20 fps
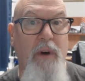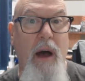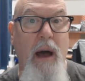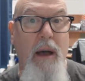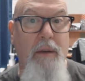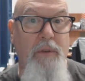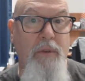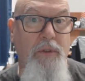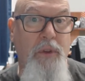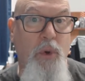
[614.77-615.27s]

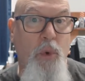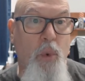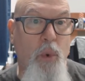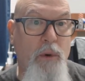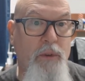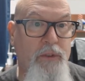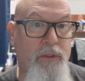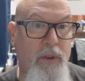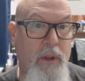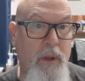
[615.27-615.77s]
5 of the
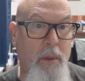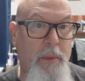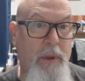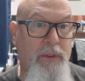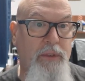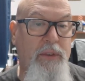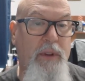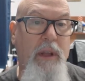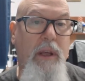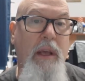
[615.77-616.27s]
course
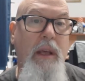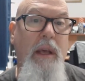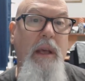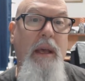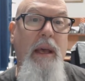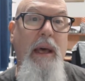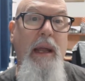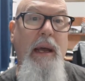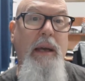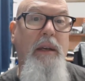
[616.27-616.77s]
syllabus,
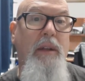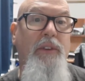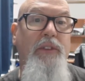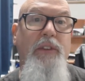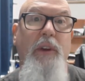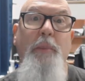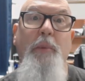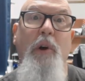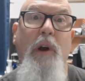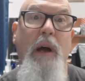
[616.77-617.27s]
and I can
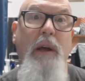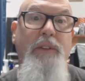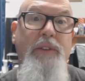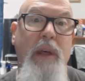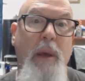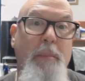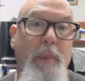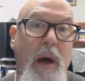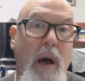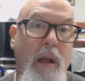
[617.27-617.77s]
summarize
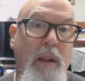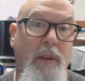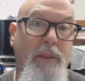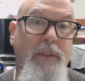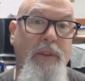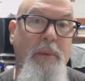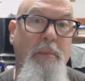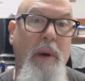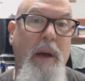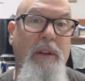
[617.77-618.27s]
that
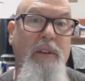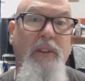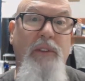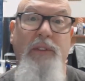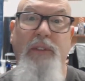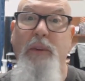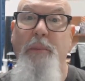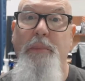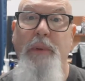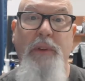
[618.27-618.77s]
policy by
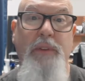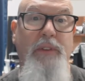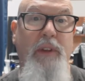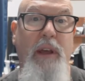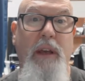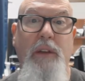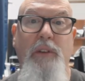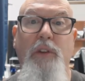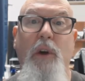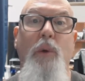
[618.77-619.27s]
just simply
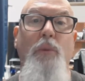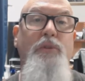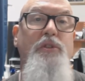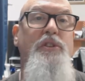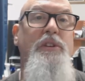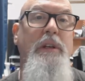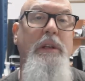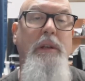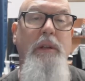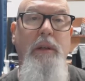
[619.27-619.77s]
saying, don't
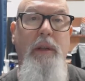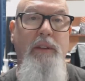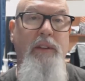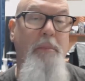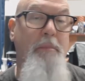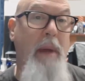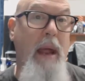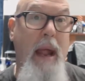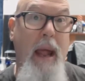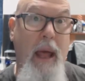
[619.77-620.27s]
cheat. It's
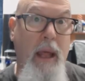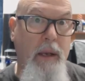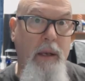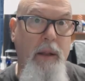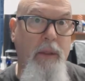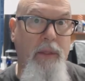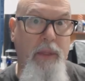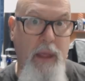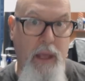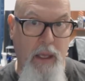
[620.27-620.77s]
a bad
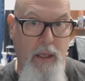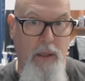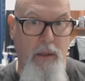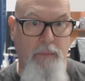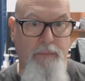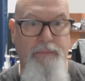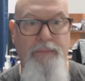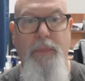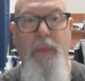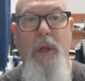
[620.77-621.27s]
thing.
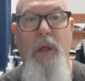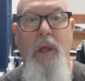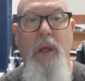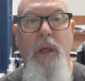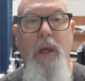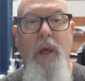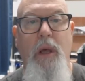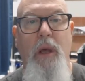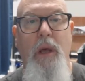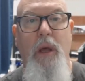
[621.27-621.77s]

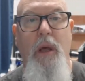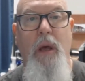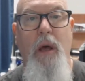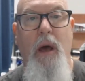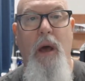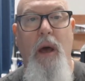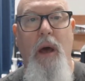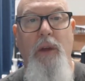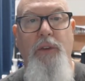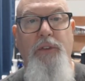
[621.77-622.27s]

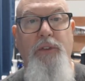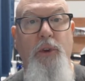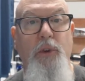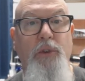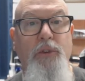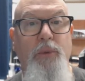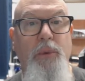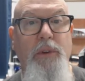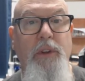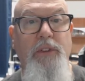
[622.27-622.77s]

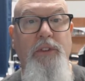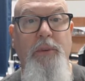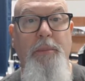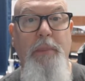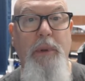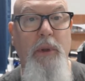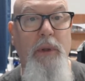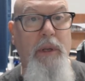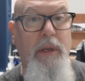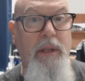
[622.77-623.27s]
Students with
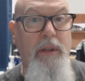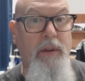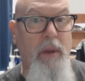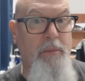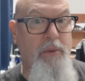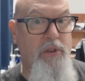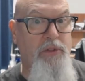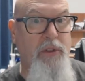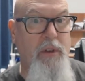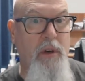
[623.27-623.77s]
disabilities,
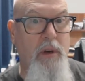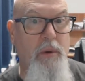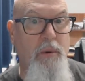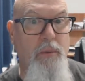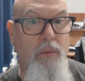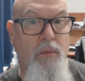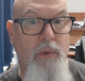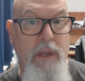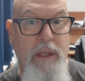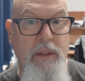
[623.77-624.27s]
I'm just going
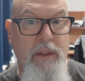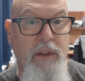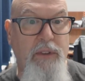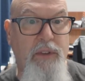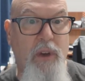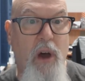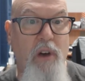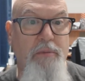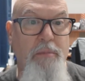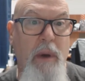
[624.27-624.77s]
to read
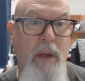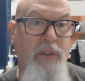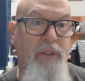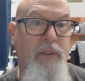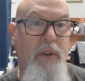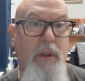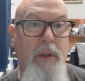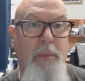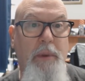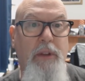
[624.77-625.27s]
this off my
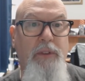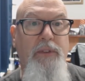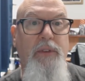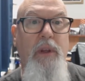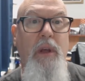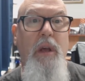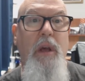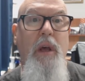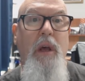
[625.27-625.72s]
syllabus.